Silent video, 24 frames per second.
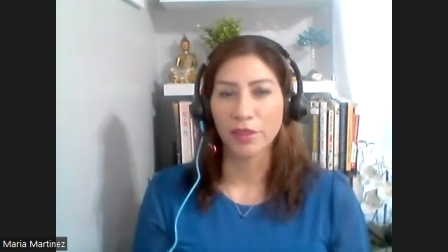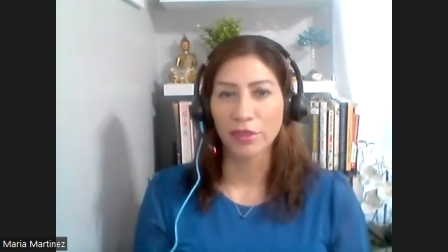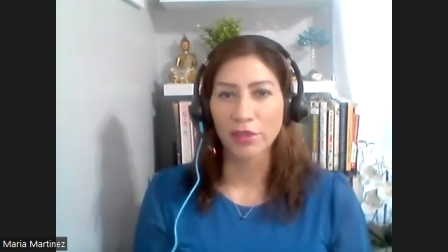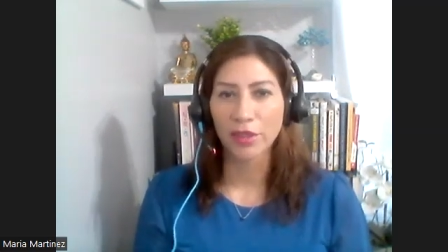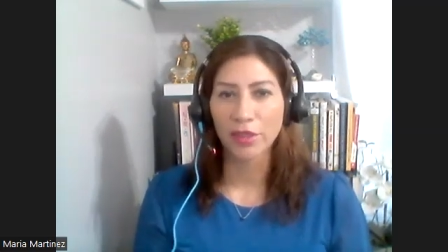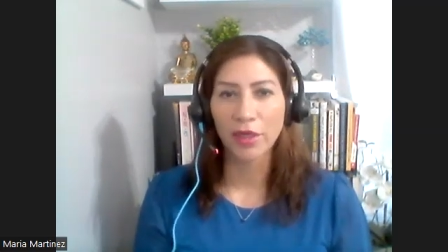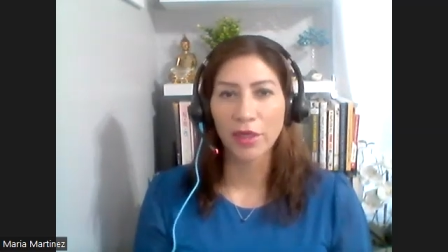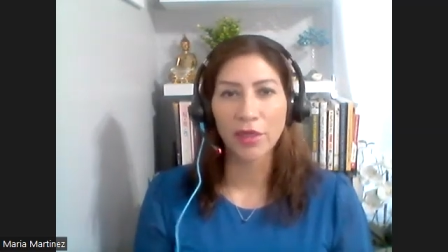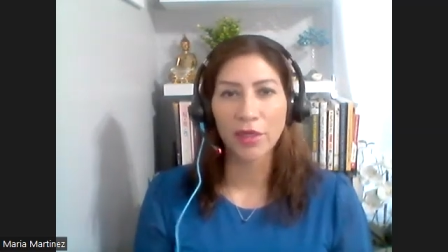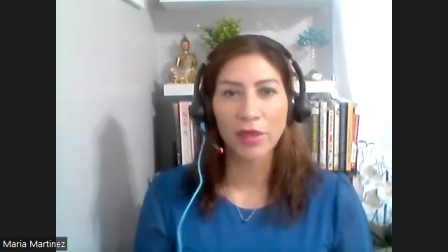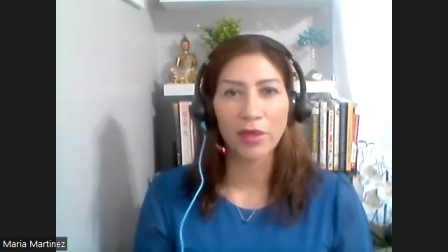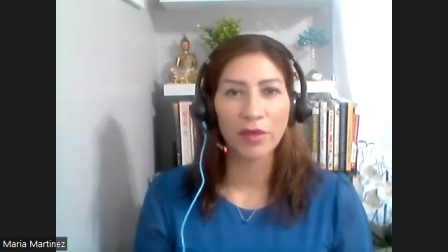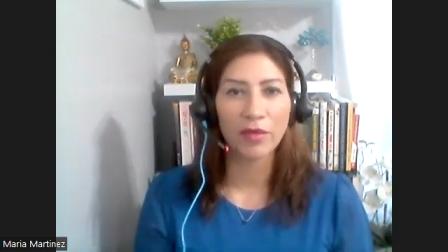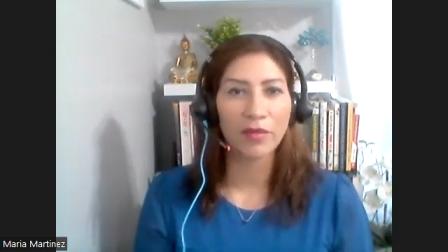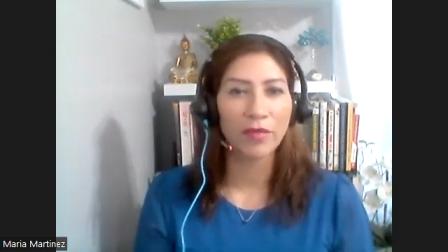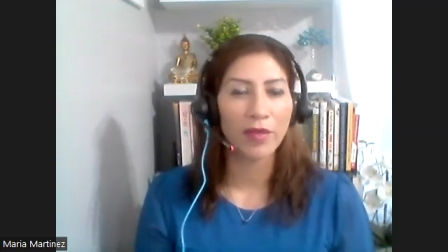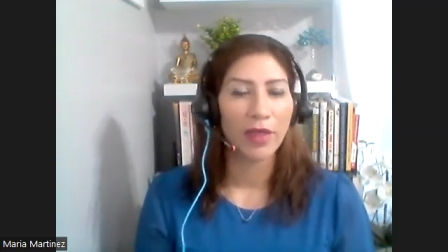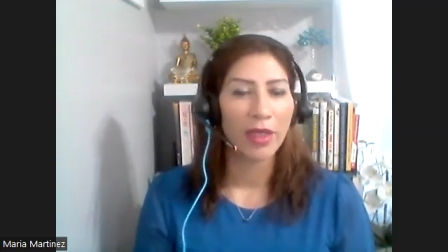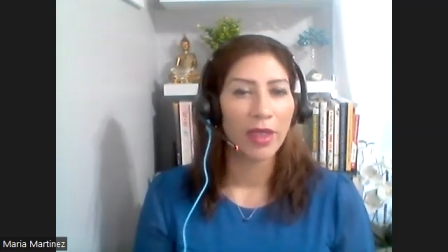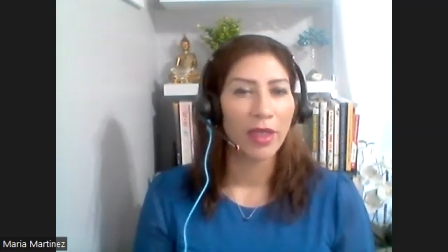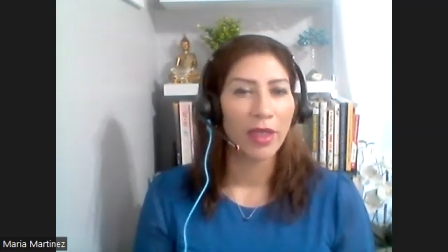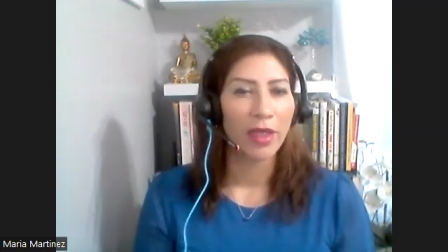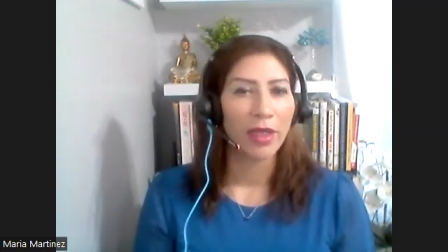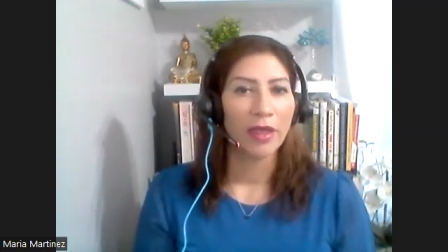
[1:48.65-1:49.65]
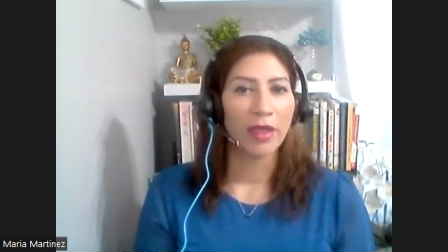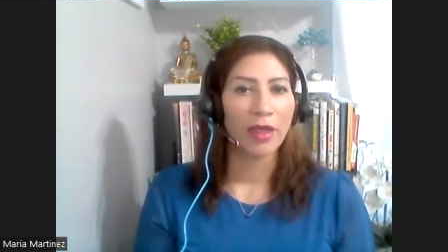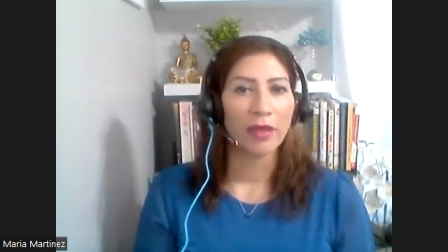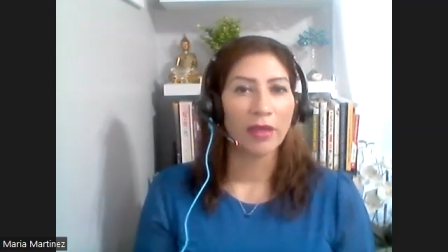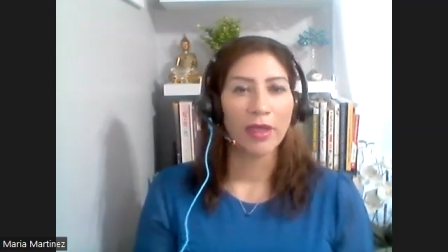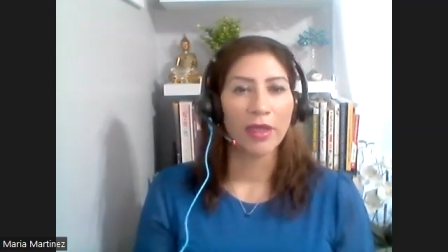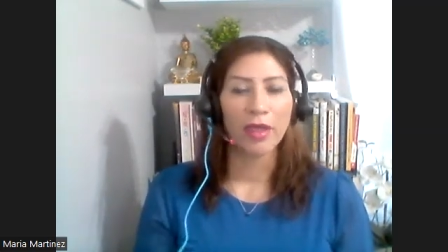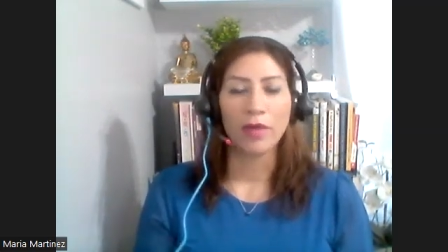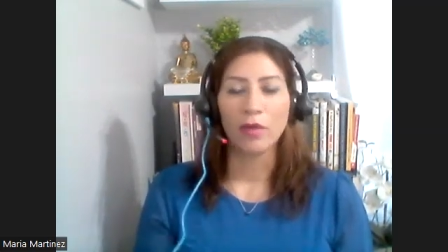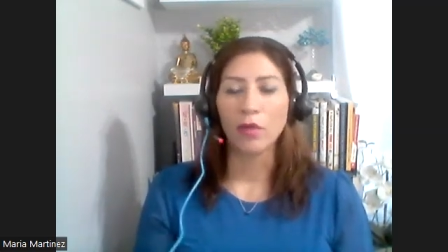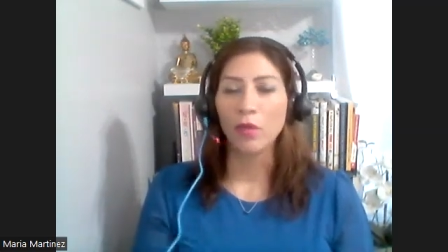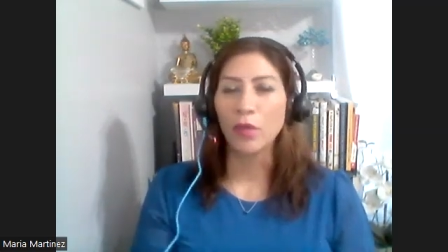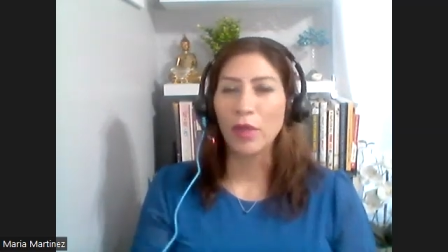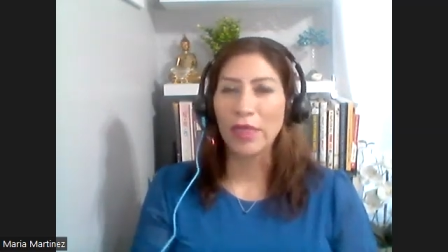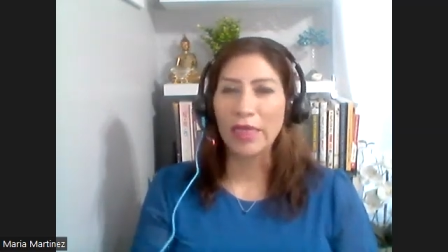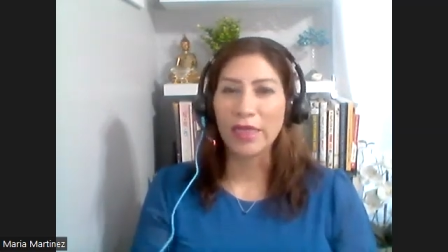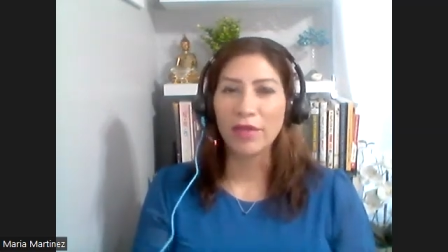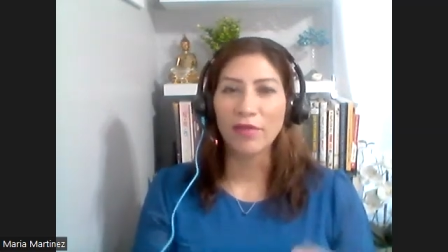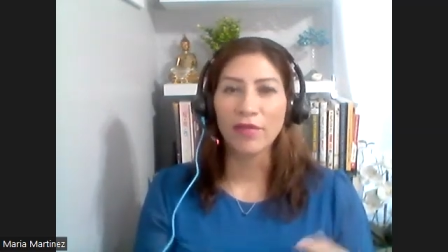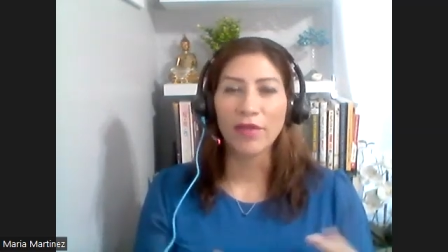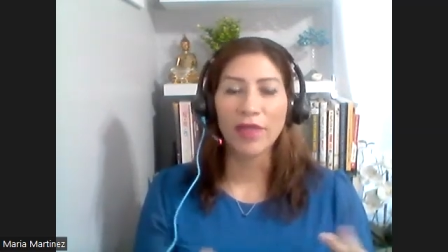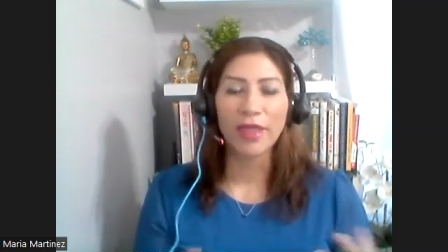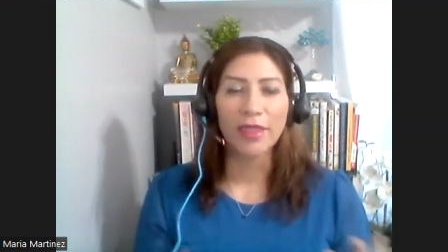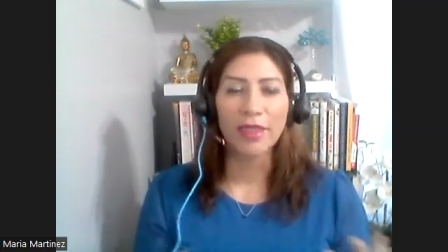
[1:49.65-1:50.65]
deserve. And we
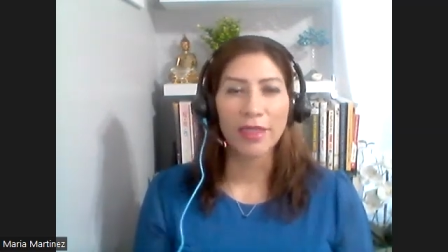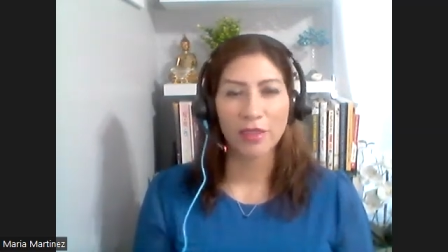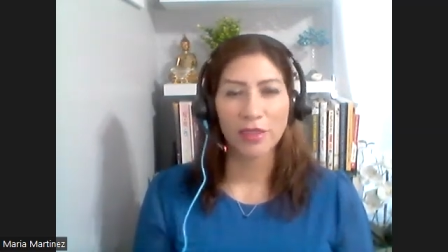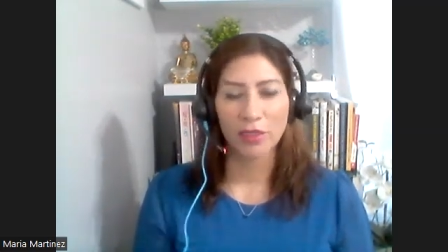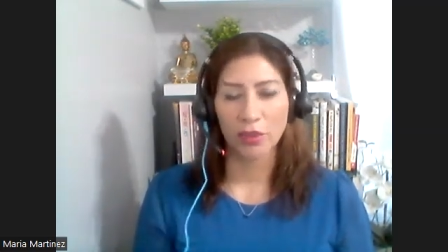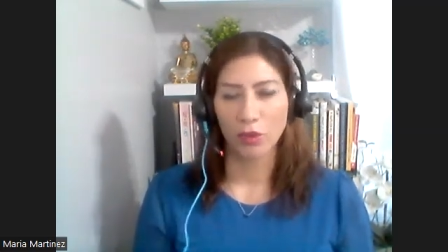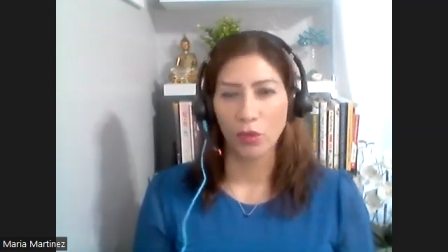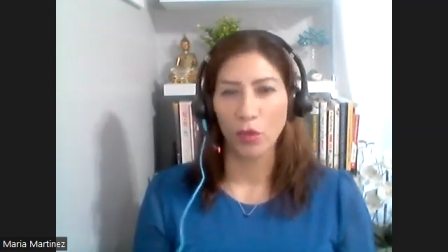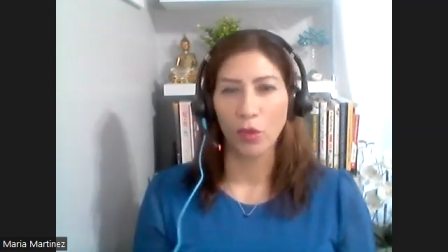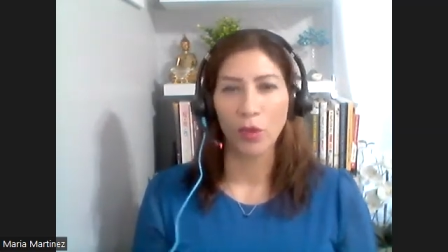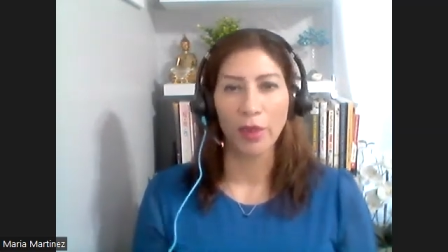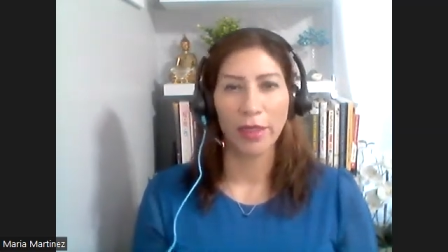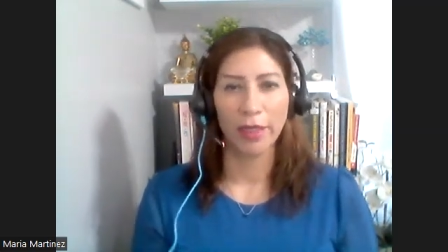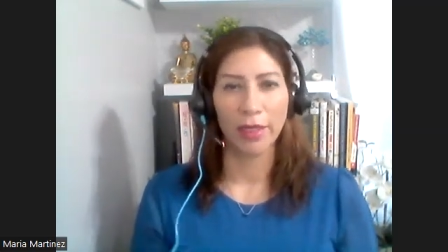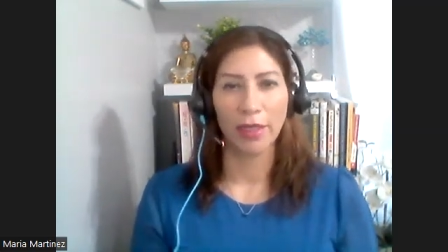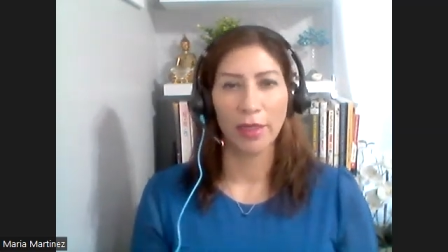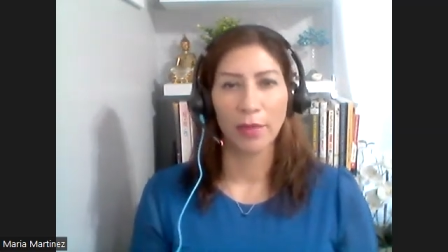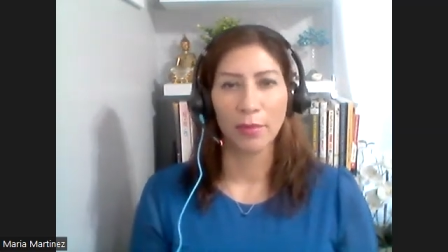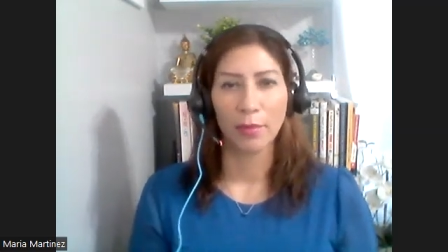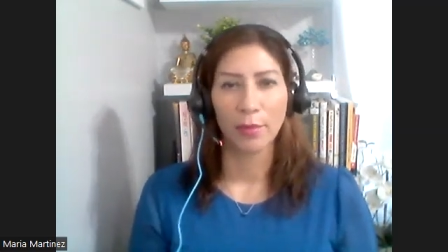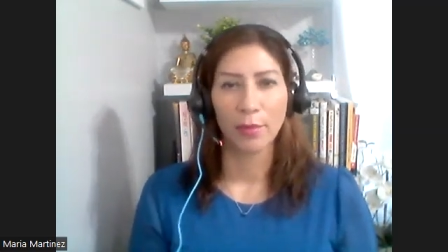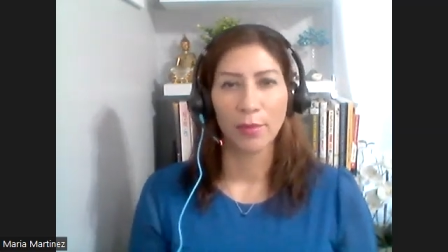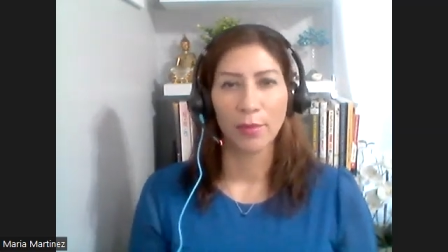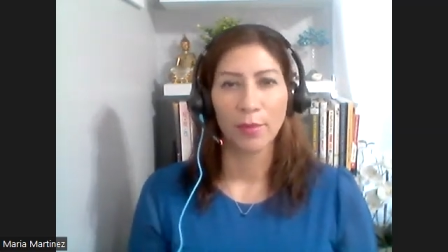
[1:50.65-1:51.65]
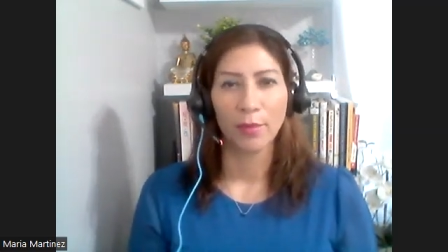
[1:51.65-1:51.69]
live in this story.